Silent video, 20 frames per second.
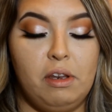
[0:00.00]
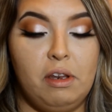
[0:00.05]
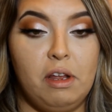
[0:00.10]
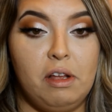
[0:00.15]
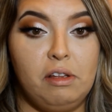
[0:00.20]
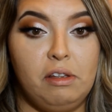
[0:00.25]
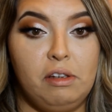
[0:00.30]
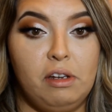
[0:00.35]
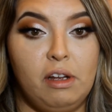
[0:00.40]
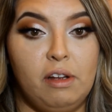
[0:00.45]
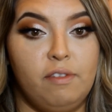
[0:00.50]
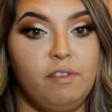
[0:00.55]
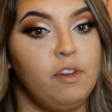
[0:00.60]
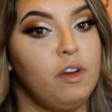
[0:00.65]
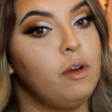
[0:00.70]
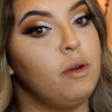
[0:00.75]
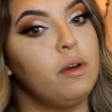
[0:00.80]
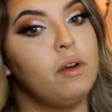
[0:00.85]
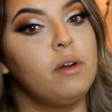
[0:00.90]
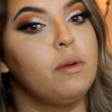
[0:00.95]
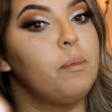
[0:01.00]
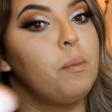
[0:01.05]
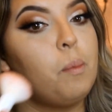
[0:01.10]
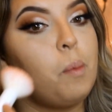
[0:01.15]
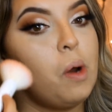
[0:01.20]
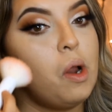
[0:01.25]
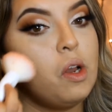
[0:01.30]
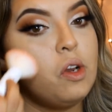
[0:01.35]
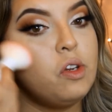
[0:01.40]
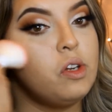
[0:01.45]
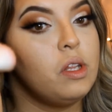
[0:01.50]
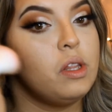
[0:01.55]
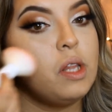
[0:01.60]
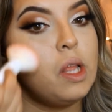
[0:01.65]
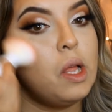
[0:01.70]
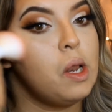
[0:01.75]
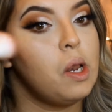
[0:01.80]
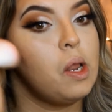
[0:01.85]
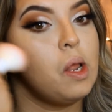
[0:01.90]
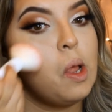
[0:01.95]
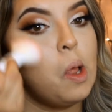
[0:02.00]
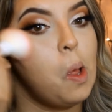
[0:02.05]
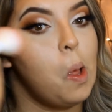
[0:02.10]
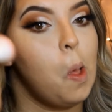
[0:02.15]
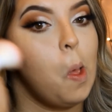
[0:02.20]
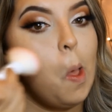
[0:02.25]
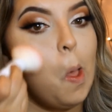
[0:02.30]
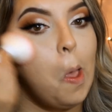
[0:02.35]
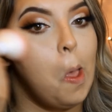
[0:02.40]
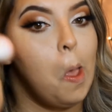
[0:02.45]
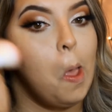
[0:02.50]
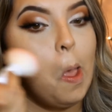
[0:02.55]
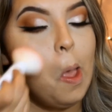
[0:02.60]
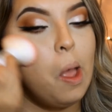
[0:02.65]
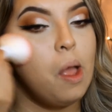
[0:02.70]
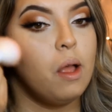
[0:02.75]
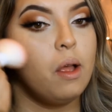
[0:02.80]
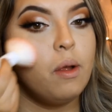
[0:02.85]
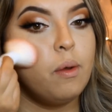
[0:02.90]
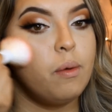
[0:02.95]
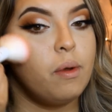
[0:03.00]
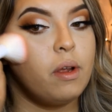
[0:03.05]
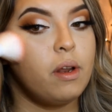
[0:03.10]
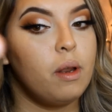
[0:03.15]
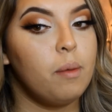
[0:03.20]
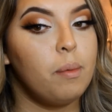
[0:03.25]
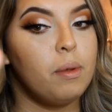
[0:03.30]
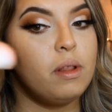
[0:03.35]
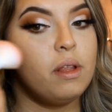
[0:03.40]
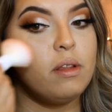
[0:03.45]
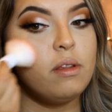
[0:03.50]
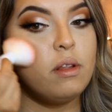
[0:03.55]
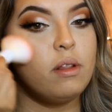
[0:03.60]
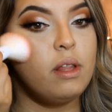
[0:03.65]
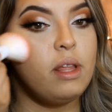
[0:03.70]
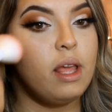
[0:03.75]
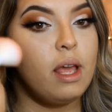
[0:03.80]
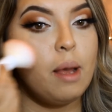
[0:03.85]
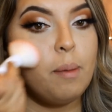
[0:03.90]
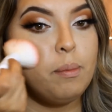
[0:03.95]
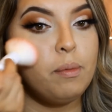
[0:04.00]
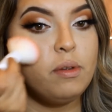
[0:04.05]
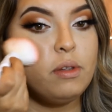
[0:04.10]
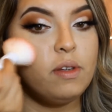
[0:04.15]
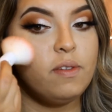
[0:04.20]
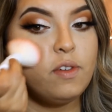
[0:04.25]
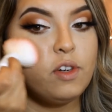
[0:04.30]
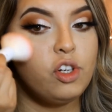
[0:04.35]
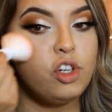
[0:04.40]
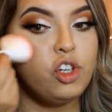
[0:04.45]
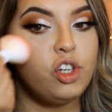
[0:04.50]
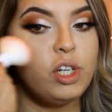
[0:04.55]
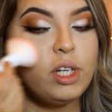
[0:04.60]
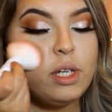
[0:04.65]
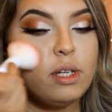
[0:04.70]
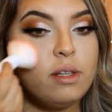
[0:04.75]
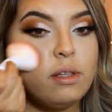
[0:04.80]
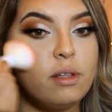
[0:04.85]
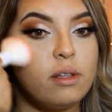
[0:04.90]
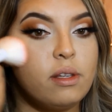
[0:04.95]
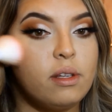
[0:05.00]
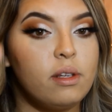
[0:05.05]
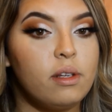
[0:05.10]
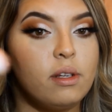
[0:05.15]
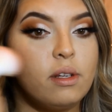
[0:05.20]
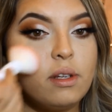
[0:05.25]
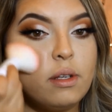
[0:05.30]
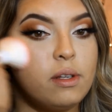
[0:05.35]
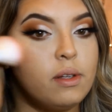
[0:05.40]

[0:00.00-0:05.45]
dust off your brush, and then I'm going to put this on the apples of my cheeks.